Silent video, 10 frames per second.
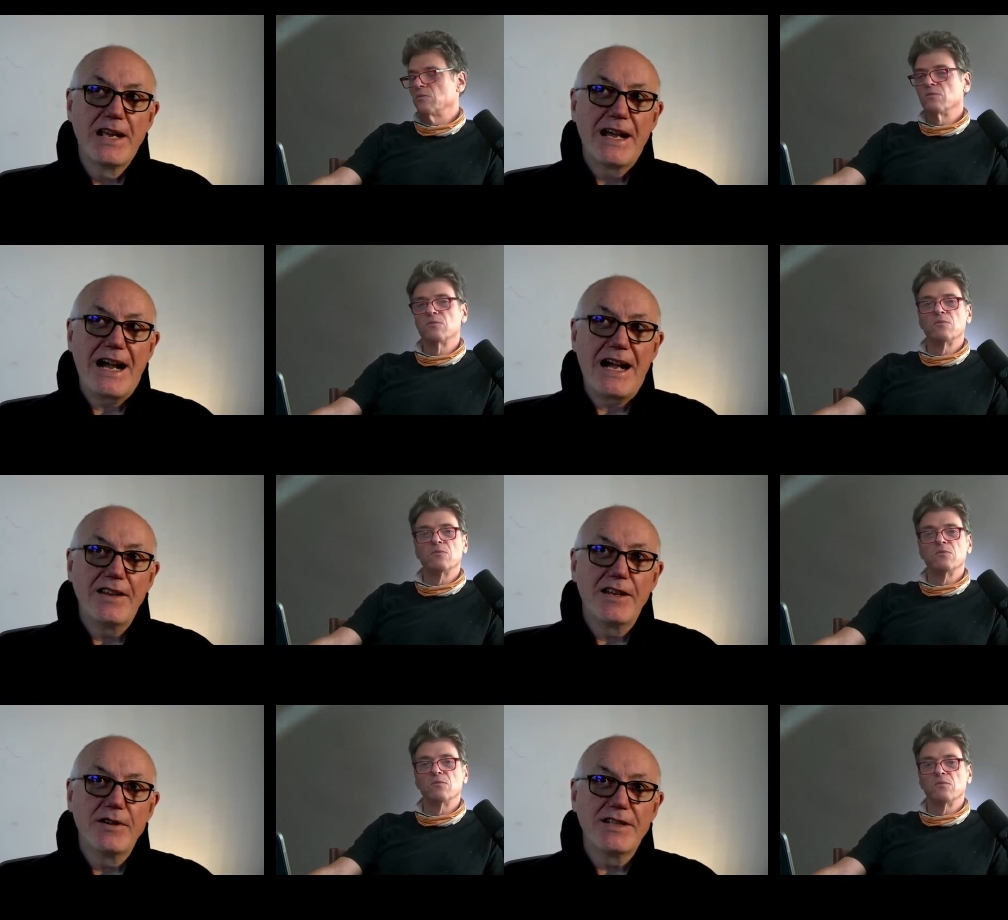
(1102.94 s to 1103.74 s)
Speaker 1: and
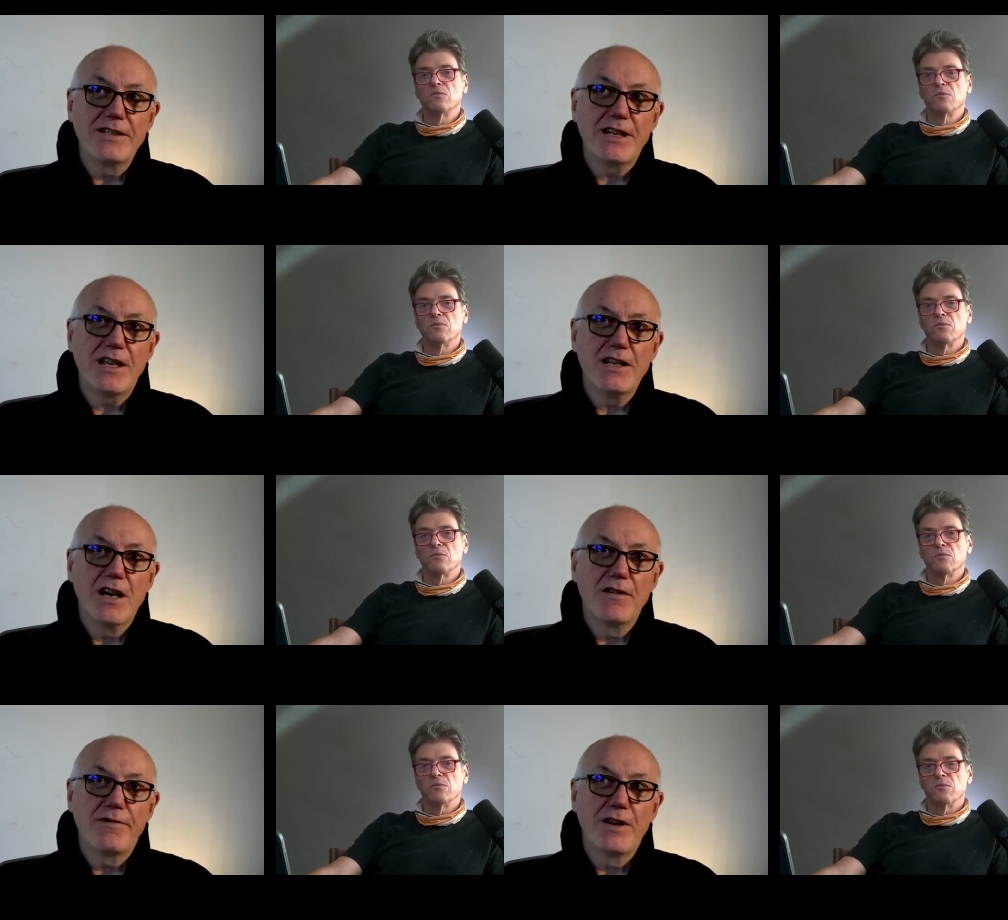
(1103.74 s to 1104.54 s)
there isn't
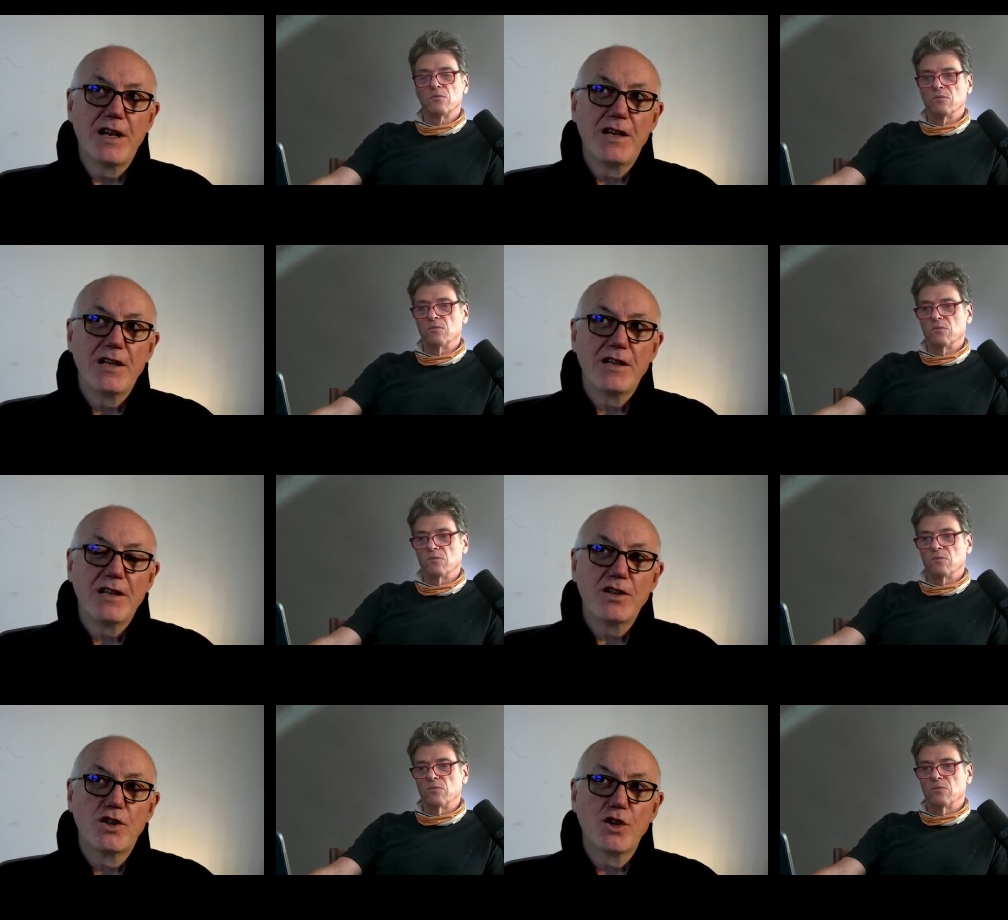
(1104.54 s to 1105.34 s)
enough
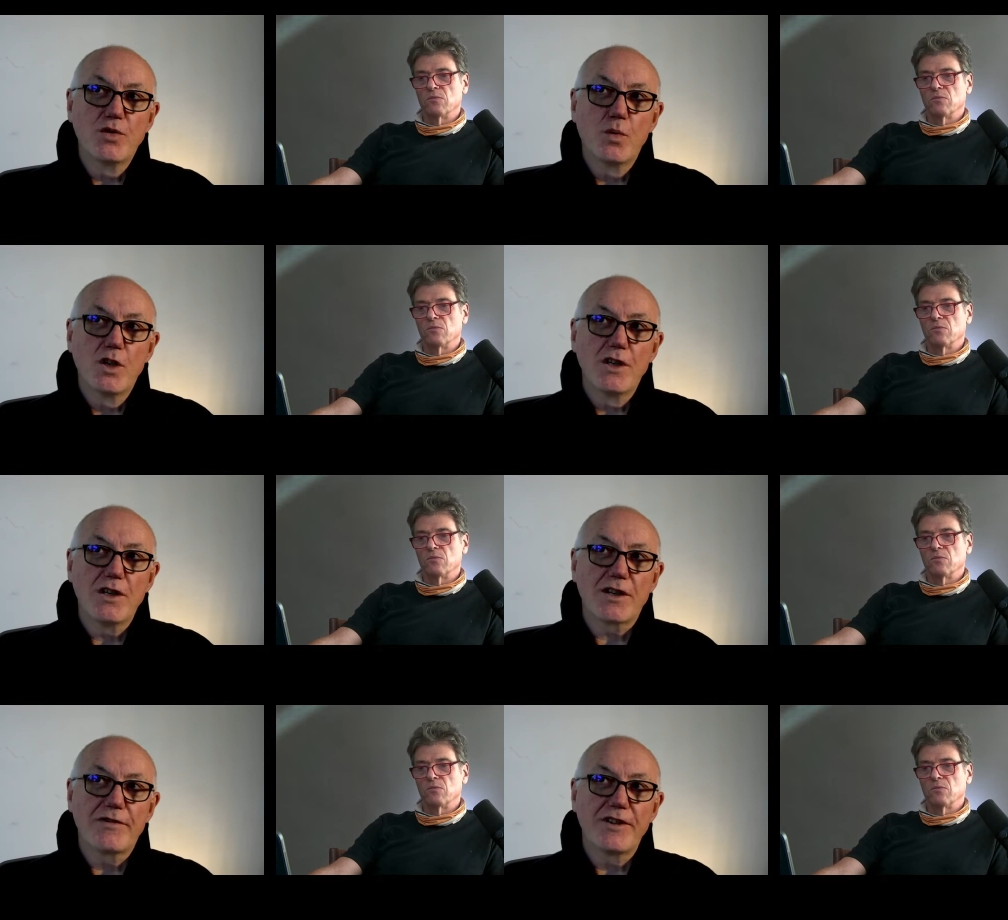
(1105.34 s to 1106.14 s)
good work
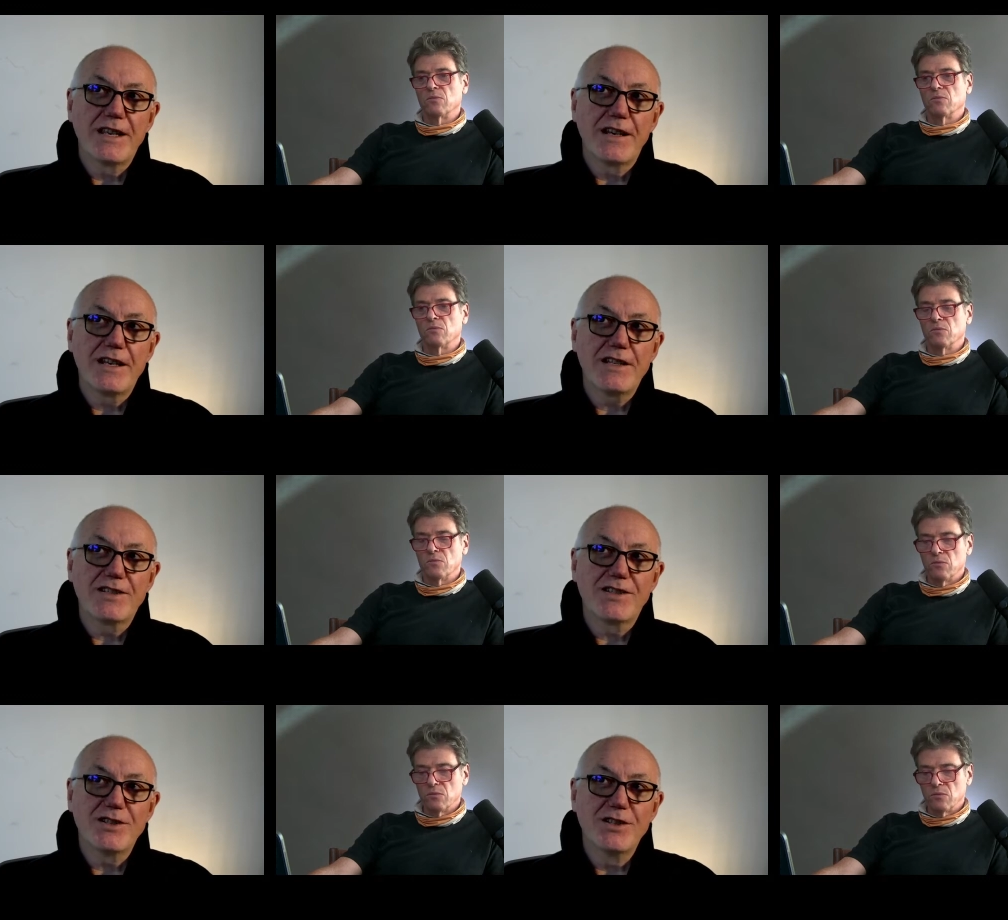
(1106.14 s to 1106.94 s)
for the elites to
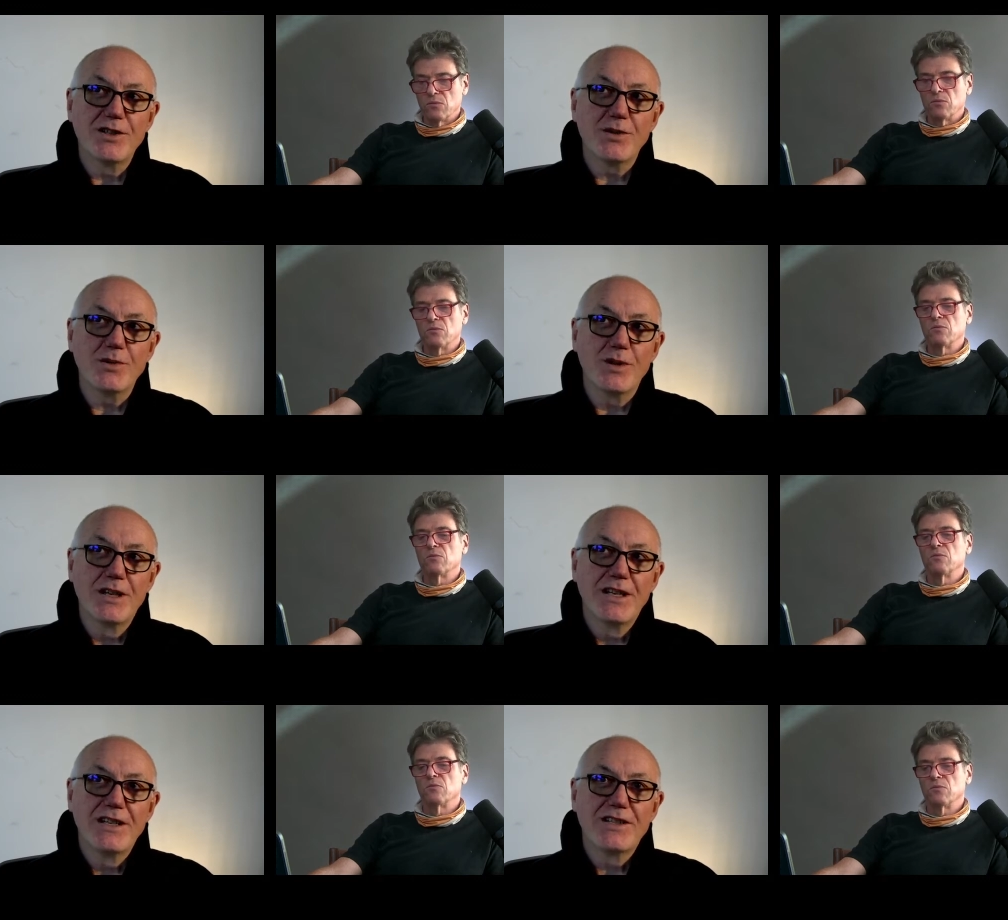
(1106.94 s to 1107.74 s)
do.
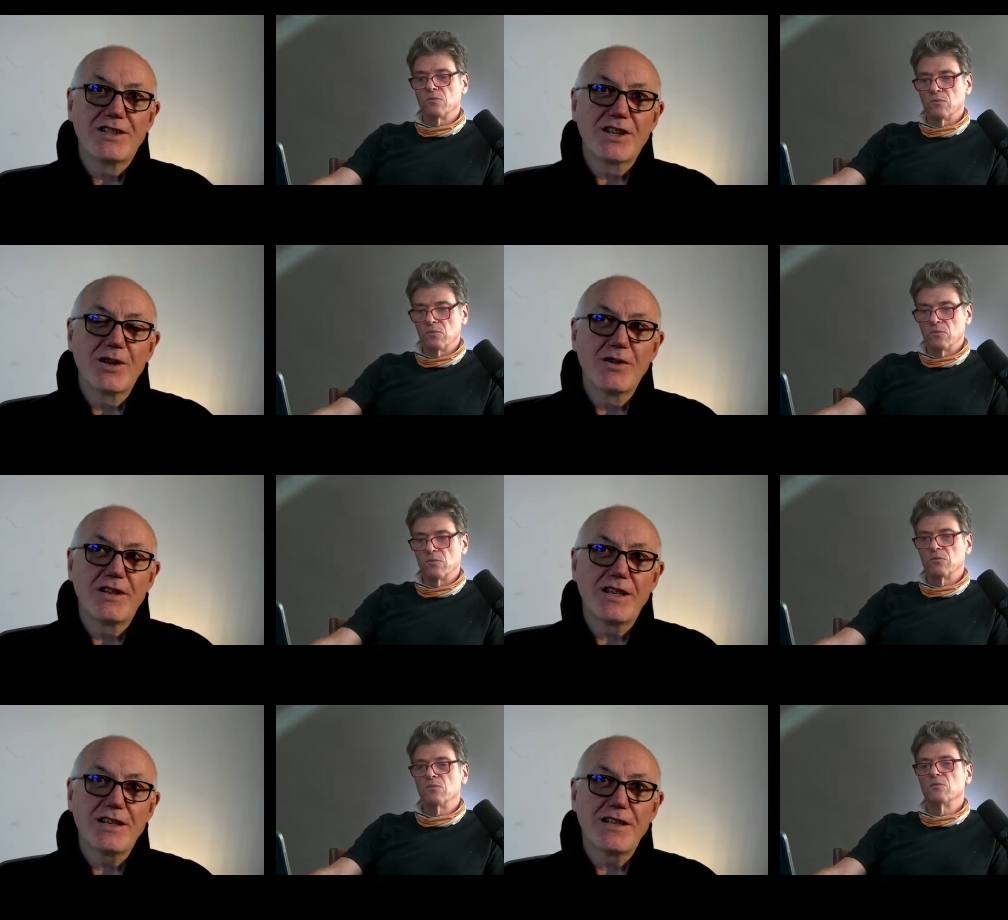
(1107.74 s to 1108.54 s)
So
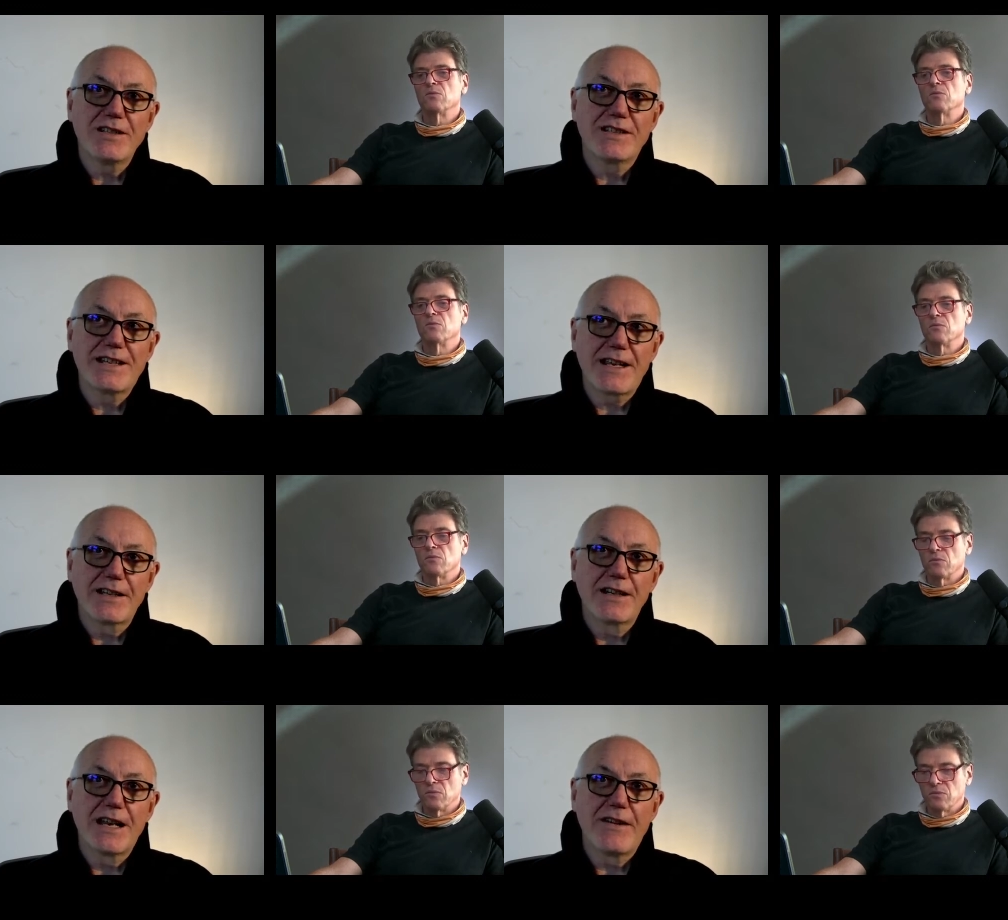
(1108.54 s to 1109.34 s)
the second
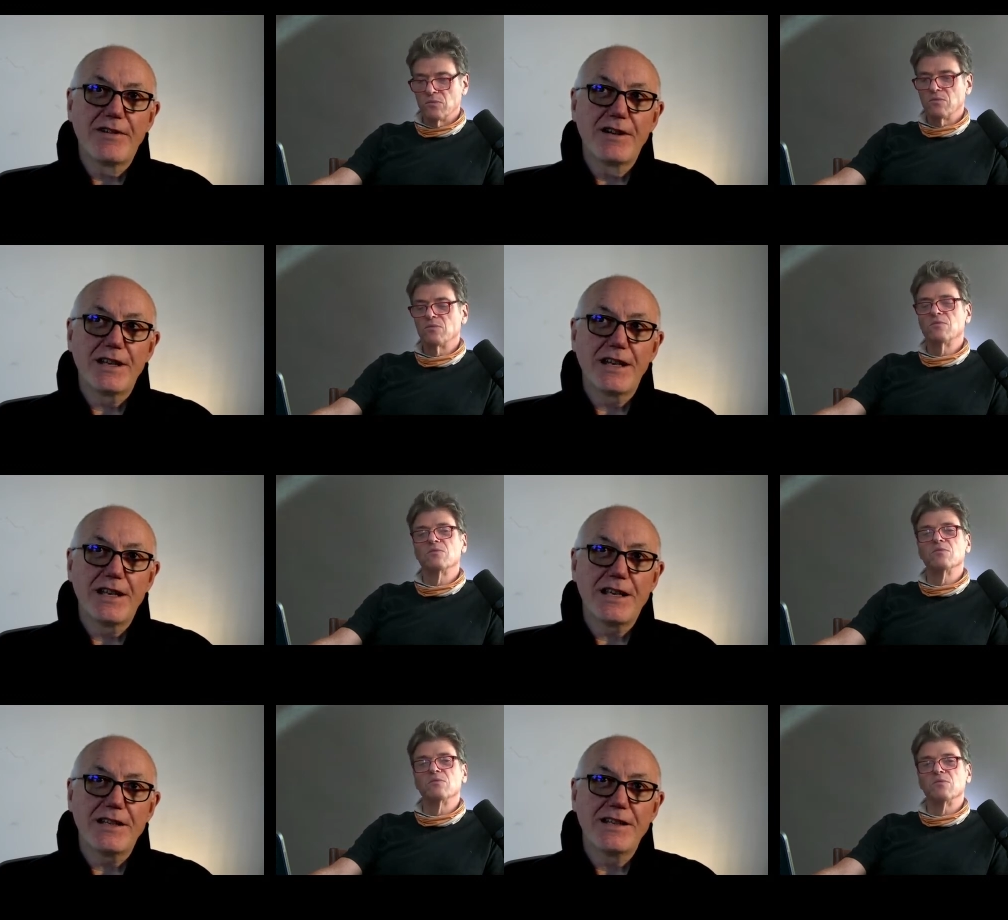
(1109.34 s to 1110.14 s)
level
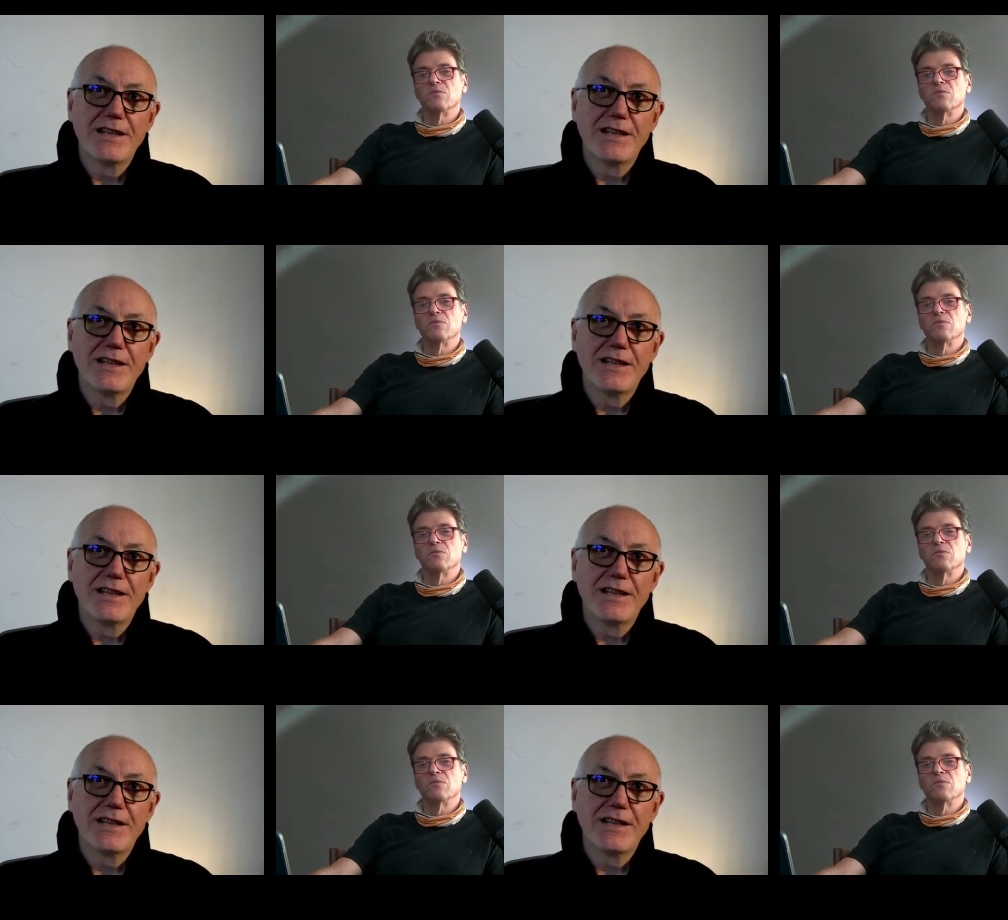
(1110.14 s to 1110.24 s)
elite